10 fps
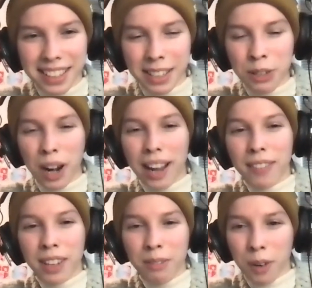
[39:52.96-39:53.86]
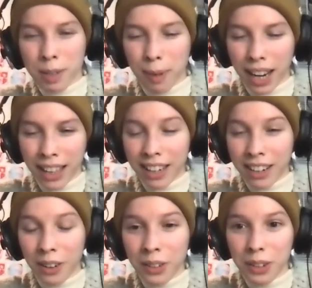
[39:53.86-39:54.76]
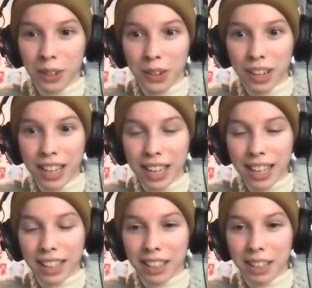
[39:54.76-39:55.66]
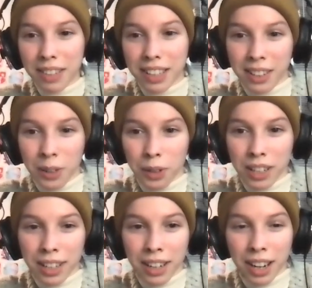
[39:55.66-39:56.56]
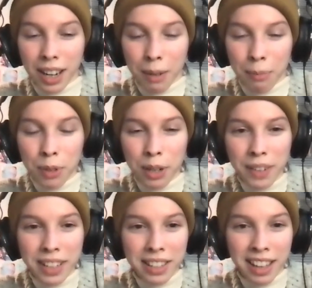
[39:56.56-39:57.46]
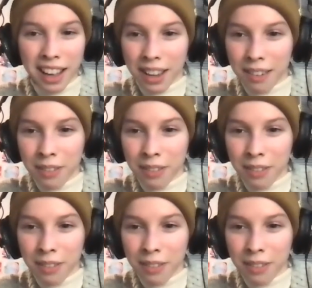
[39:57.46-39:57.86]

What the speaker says: driving force behind that? And also leaving your previous life.